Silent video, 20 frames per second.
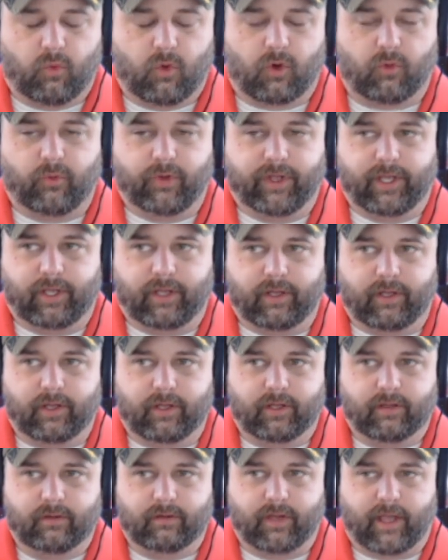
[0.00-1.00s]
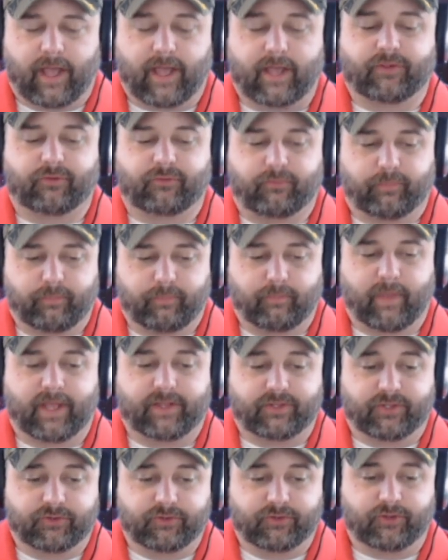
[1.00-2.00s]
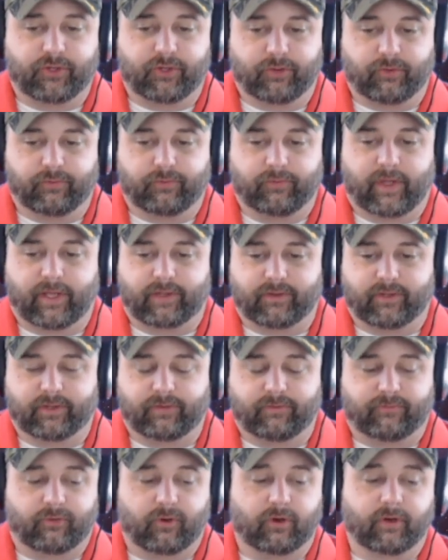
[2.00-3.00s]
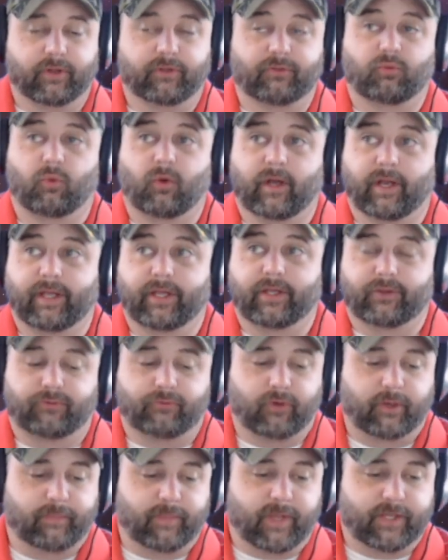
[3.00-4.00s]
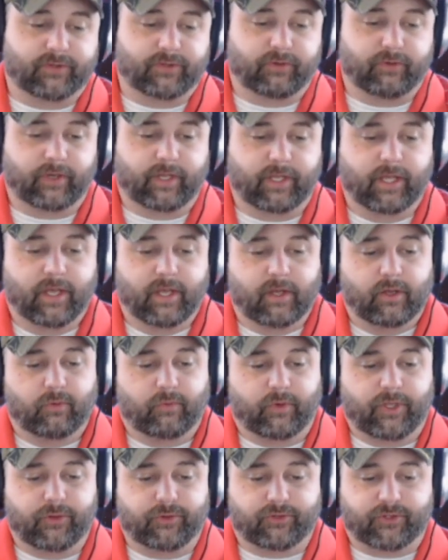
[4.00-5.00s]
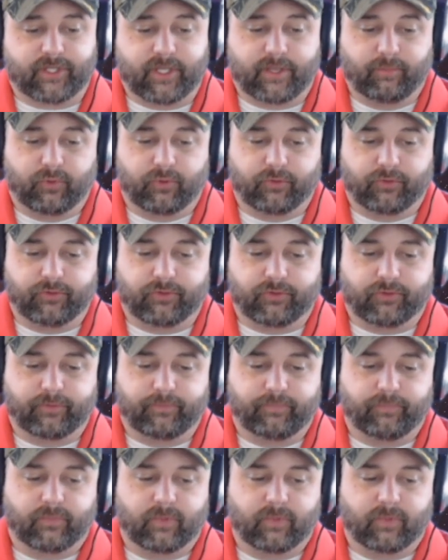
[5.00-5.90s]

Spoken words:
we as Masons do, as in far as what is Freemasonry, we use symbols